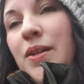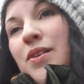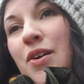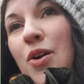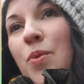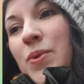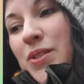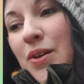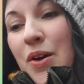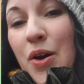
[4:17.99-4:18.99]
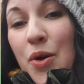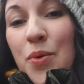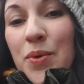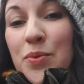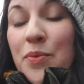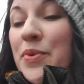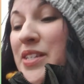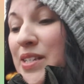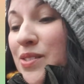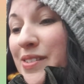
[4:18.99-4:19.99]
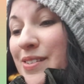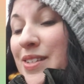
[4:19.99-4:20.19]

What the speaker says: In your home is your home. It represents you.